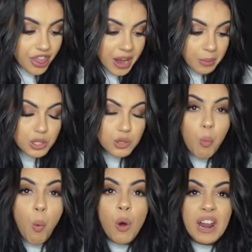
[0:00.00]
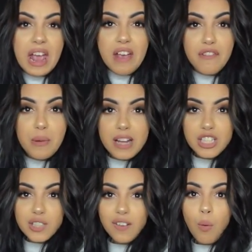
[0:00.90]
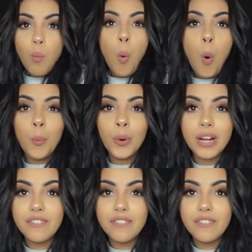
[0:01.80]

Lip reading: There was water everywhere. It just felt warm water.